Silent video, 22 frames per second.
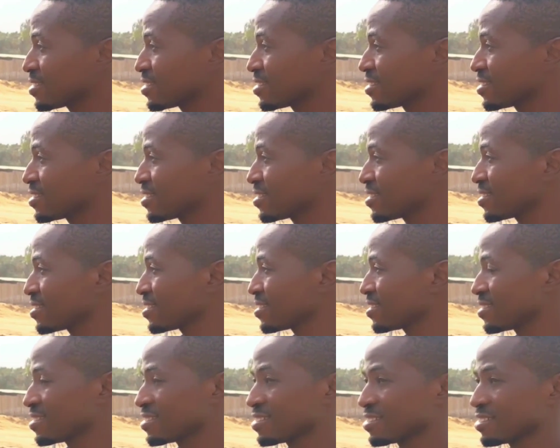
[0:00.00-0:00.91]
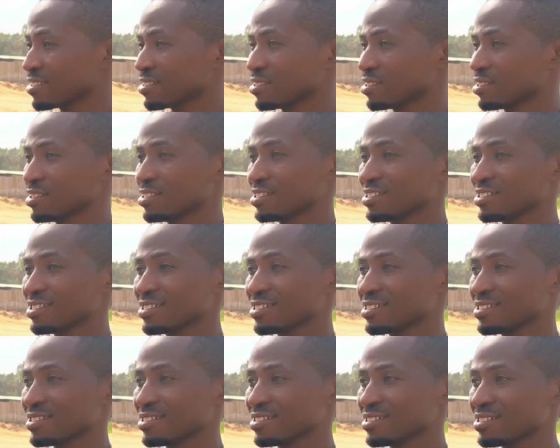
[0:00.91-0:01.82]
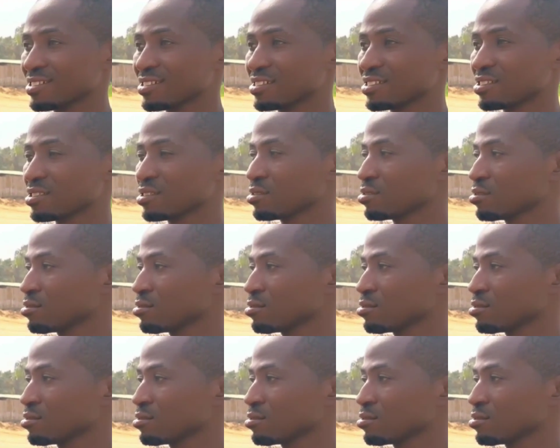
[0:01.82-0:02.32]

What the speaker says: No words are spoken by the person on screen.